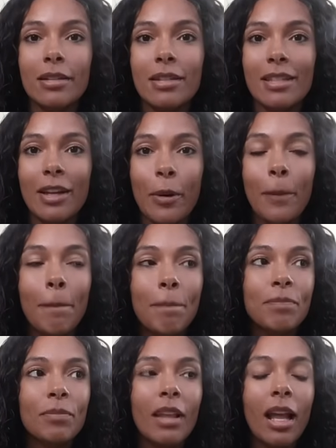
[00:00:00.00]
So
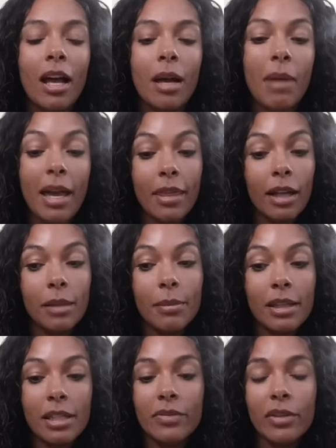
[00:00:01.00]
I thought I'd
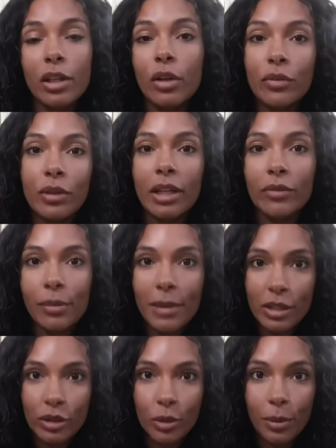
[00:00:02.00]
make this video for
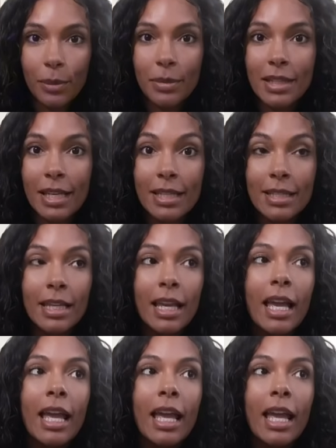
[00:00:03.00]
informational purposes.